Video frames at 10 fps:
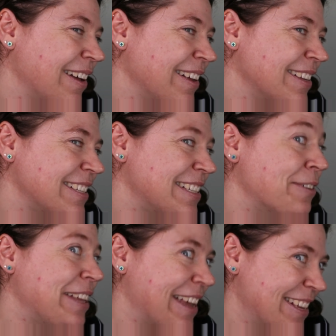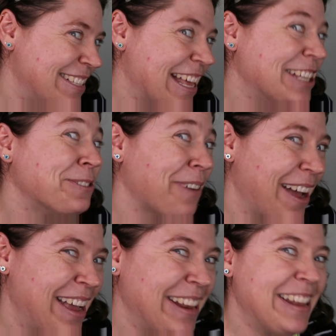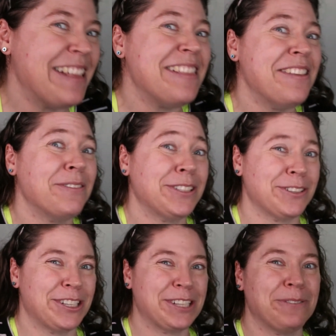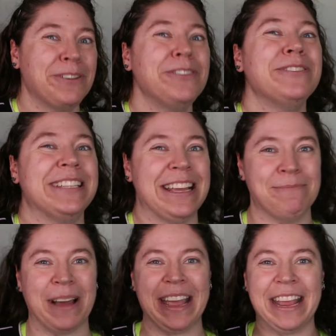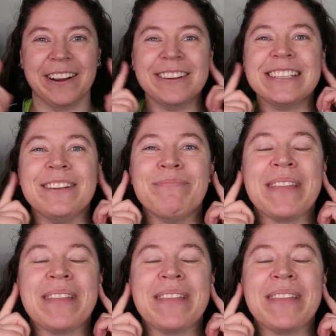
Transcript: so yes, that's right. Those are screws in my ears.